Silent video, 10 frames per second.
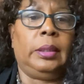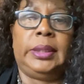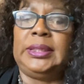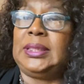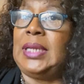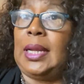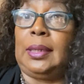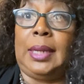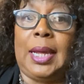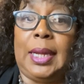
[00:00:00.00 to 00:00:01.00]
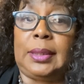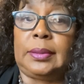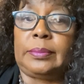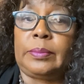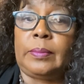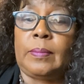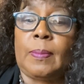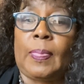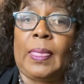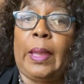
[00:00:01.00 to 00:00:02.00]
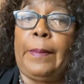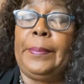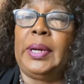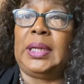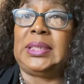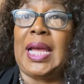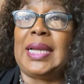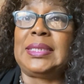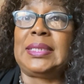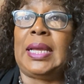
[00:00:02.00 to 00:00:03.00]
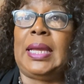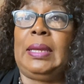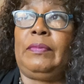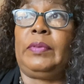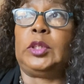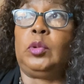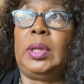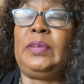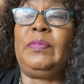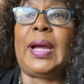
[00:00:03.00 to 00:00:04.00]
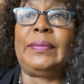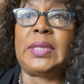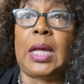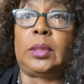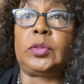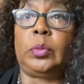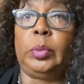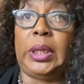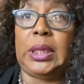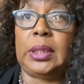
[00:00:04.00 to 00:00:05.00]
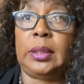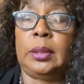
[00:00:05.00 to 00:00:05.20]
It's not a lot, but I save $25 a week